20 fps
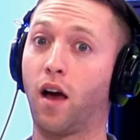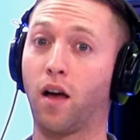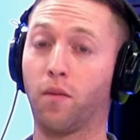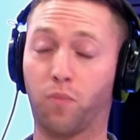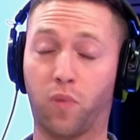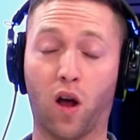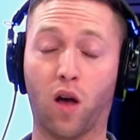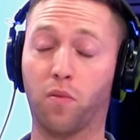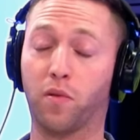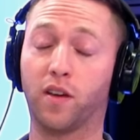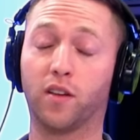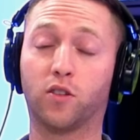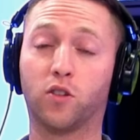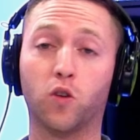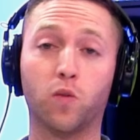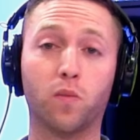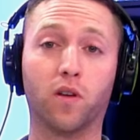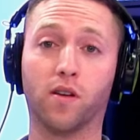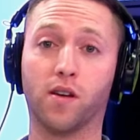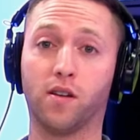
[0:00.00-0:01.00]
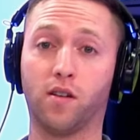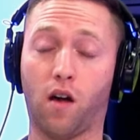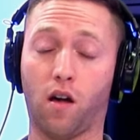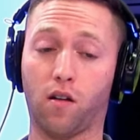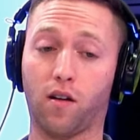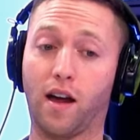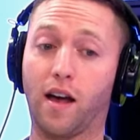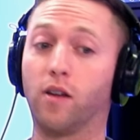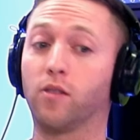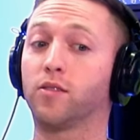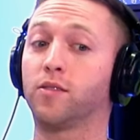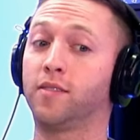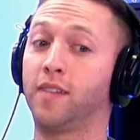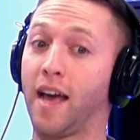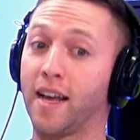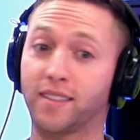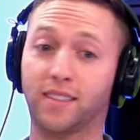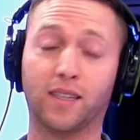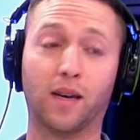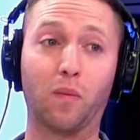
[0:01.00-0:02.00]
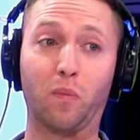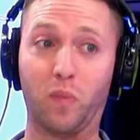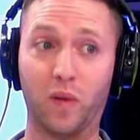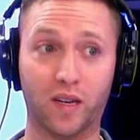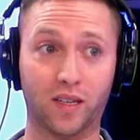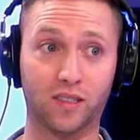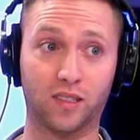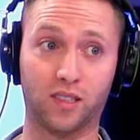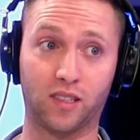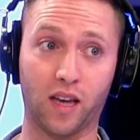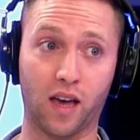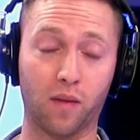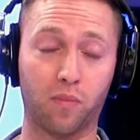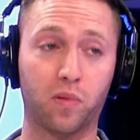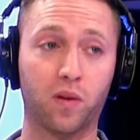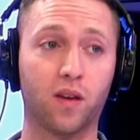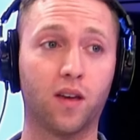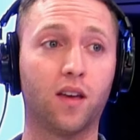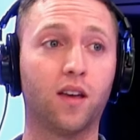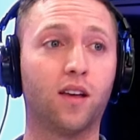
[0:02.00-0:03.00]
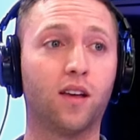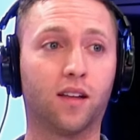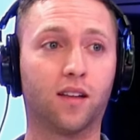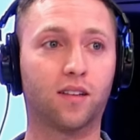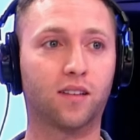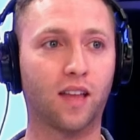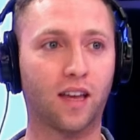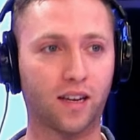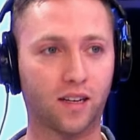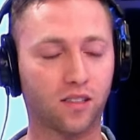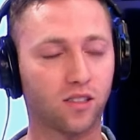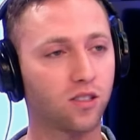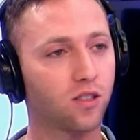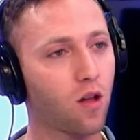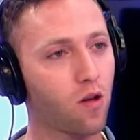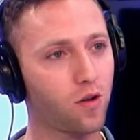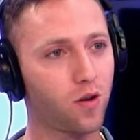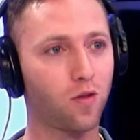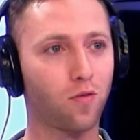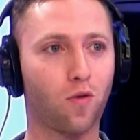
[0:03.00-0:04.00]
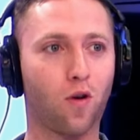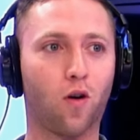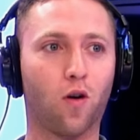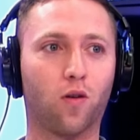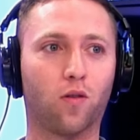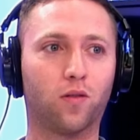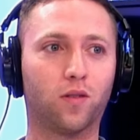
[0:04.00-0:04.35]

Probably a $2 million house. That's a big step. Like, slow your roll.